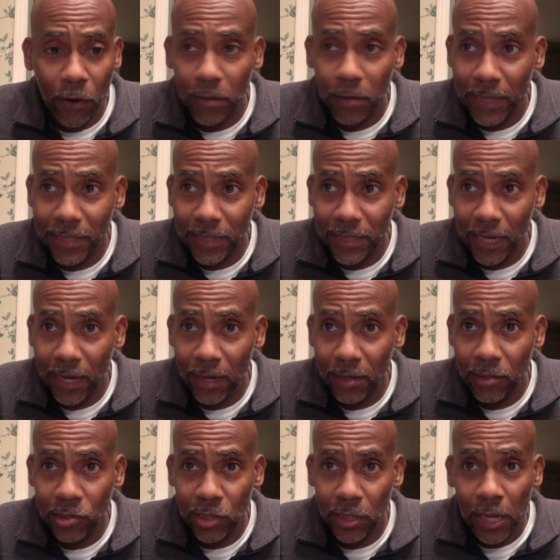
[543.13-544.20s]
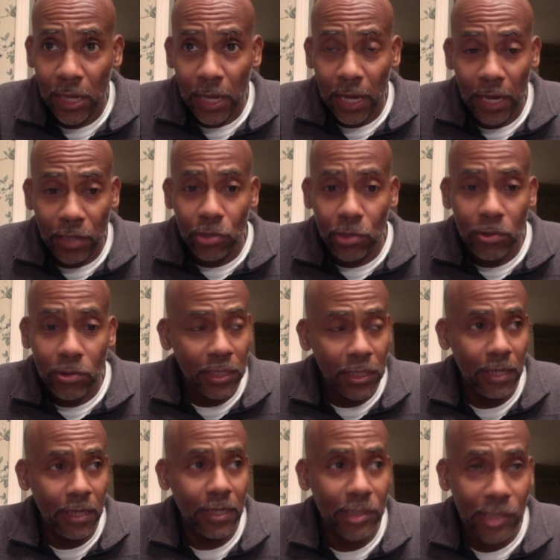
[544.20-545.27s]
them into energy, and use it
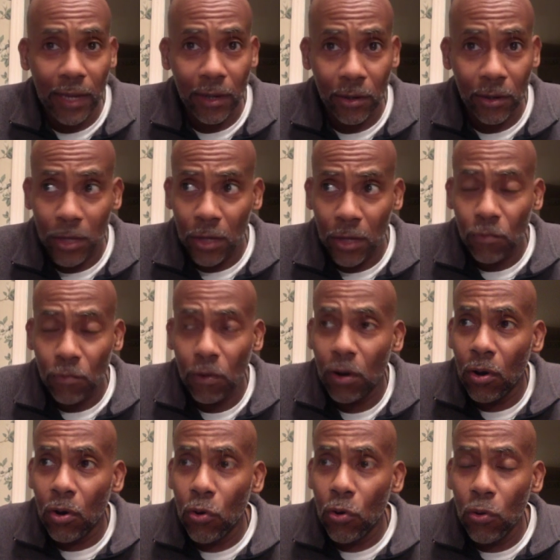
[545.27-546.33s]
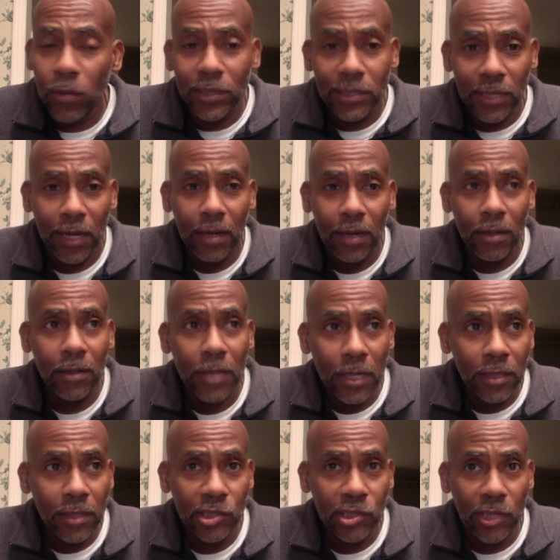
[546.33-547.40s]
in the cell. Well, who would tell
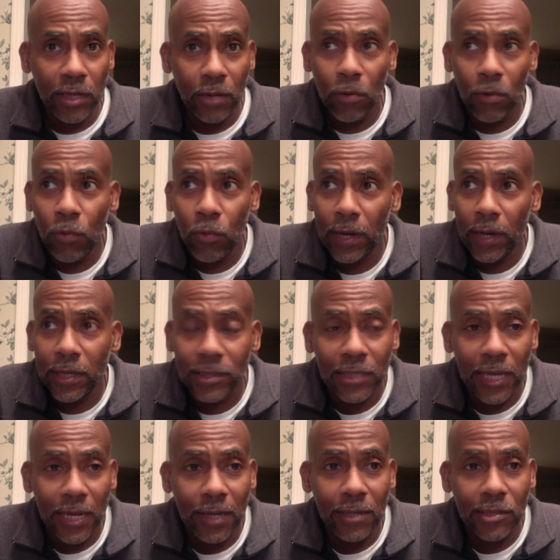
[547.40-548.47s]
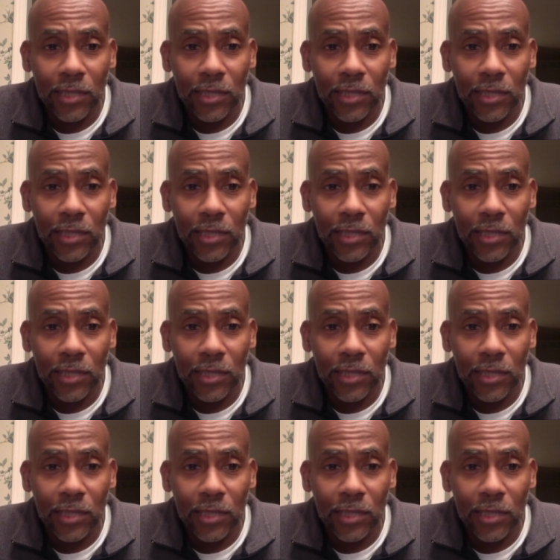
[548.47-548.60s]
the cell, well, where does the energy